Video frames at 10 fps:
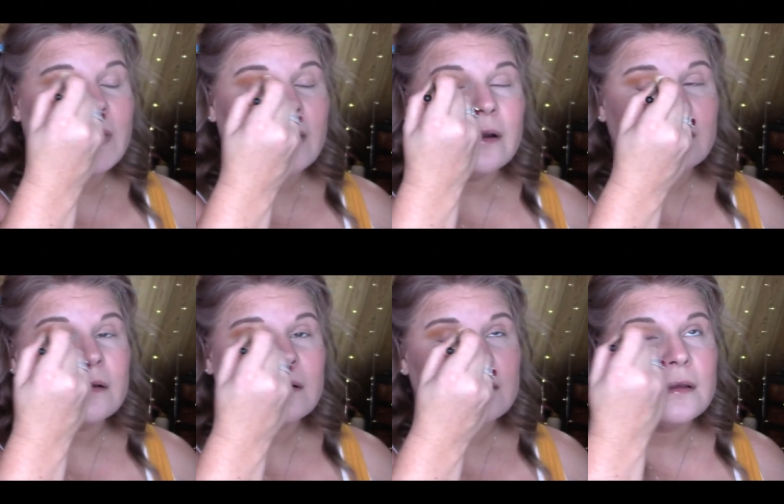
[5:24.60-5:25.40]
there.
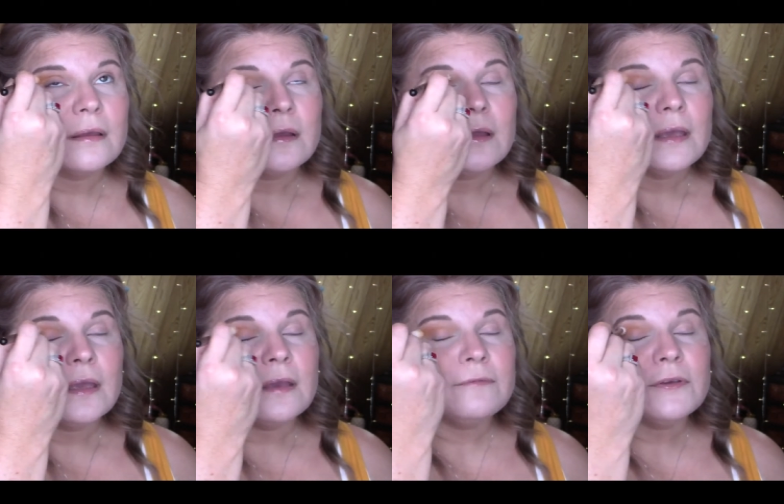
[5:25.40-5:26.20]

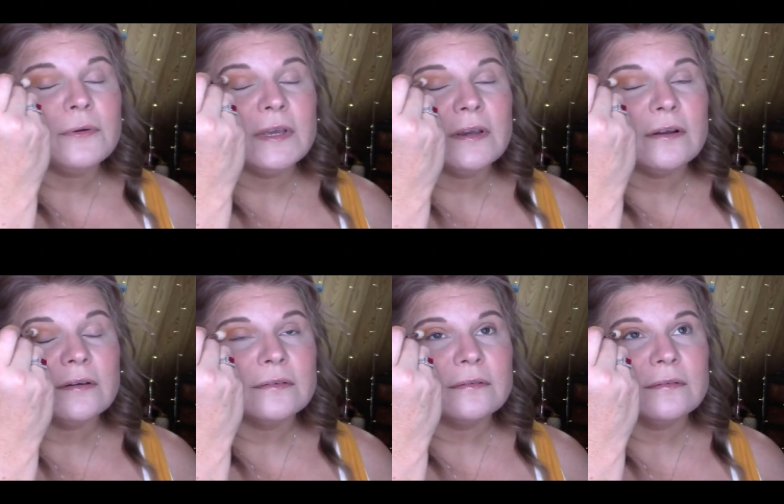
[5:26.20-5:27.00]
If you hear
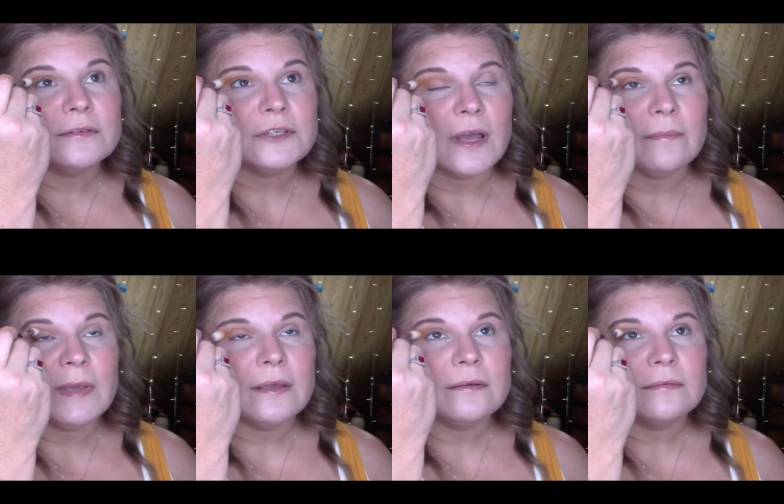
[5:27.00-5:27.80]

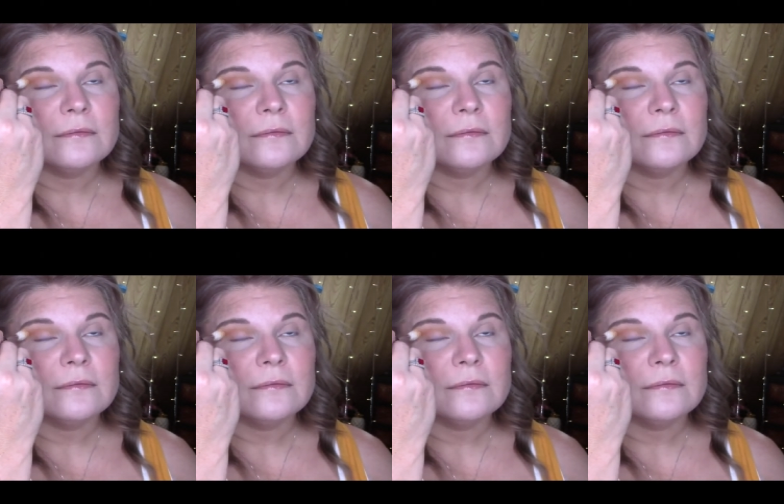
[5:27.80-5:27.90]
chiming,